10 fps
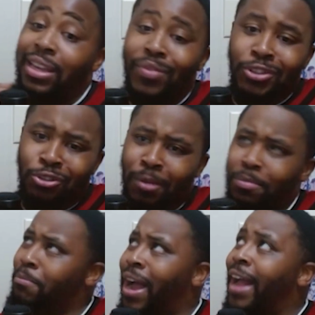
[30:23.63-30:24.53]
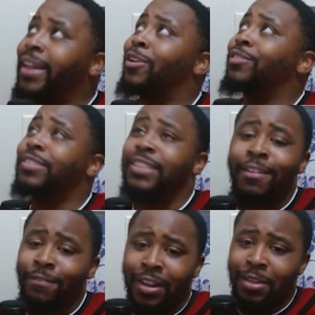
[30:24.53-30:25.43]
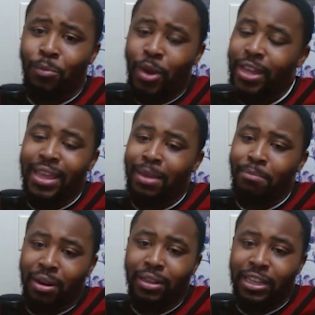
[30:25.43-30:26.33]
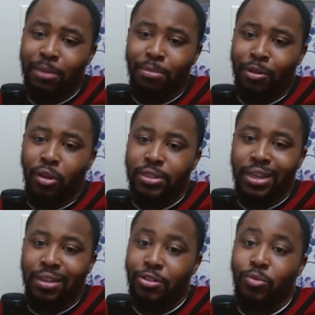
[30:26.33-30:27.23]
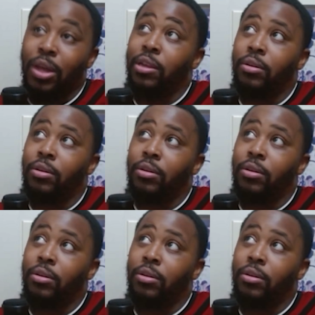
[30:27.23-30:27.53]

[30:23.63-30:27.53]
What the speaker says: Even Trump and Biden are the same fucking way. They can barely keep their thoughts together. That's why they're